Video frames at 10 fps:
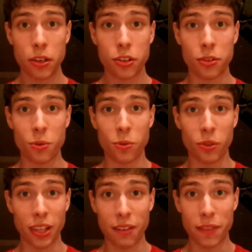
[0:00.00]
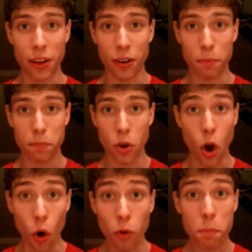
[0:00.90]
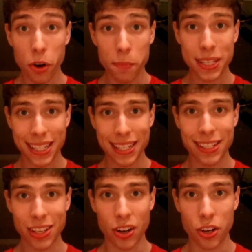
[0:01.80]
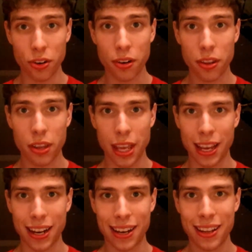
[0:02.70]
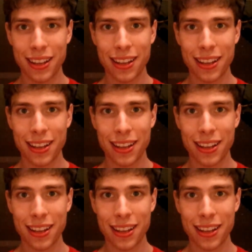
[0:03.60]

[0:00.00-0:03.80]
to live their own purposes on Earth and